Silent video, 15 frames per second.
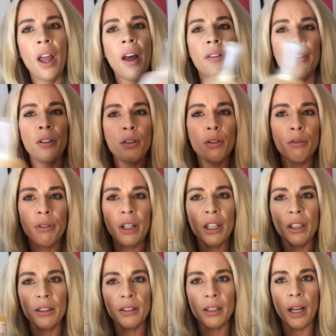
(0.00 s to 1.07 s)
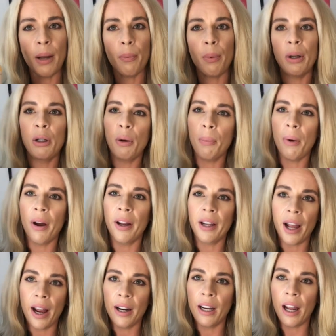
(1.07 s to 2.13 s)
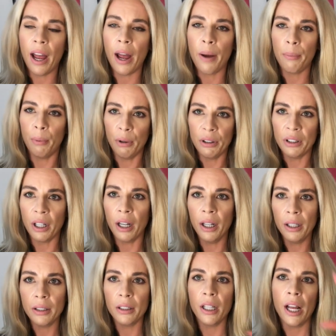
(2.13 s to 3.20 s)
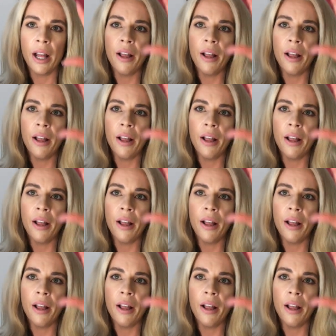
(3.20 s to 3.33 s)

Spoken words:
And this is a really good tip when you're buying any hair product.